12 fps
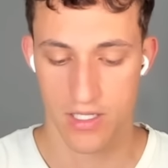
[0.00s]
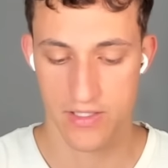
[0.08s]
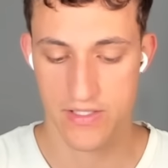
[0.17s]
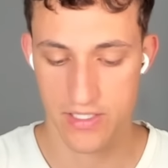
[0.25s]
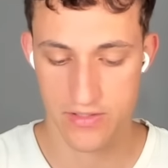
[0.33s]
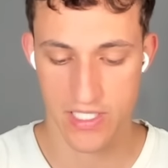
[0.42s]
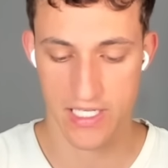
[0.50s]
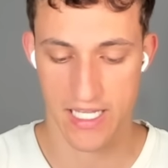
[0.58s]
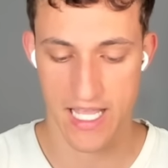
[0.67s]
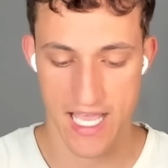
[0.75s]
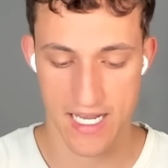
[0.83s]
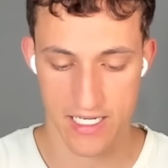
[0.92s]
Let's just hit a
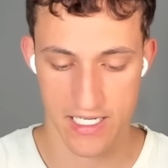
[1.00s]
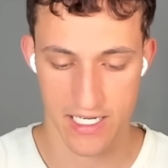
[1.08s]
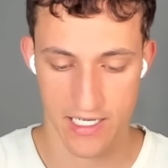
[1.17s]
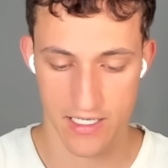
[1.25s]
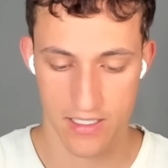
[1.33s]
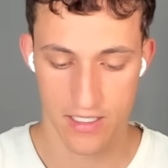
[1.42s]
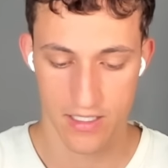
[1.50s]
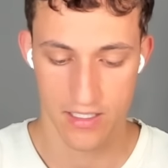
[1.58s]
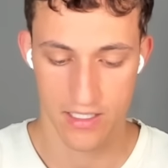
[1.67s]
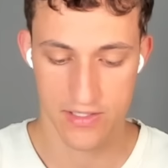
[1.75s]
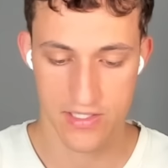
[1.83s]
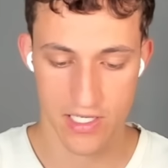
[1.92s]
cannon here.
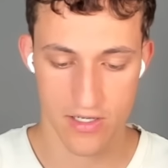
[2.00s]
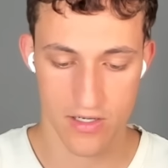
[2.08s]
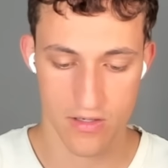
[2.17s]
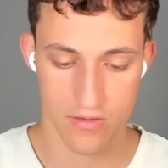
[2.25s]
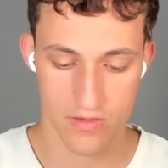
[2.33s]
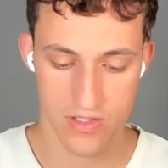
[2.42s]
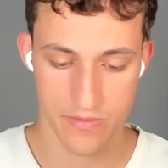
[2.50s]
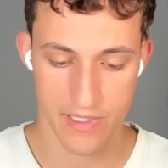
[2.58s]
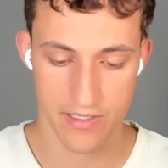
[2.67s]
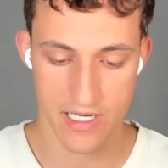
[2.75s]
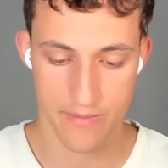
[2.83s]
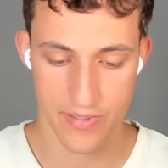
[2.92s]
Let's go
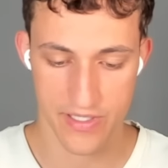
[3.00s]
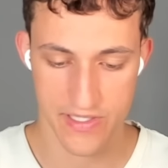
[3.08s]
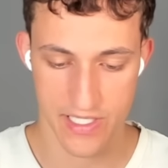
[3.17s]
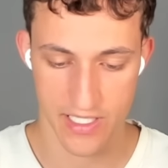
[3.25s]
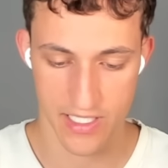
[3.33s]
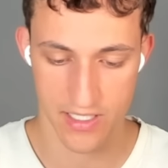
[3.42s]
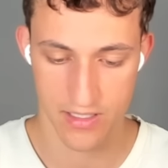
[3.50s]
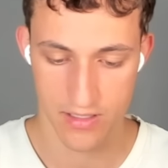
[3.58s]
Spirit Empress here.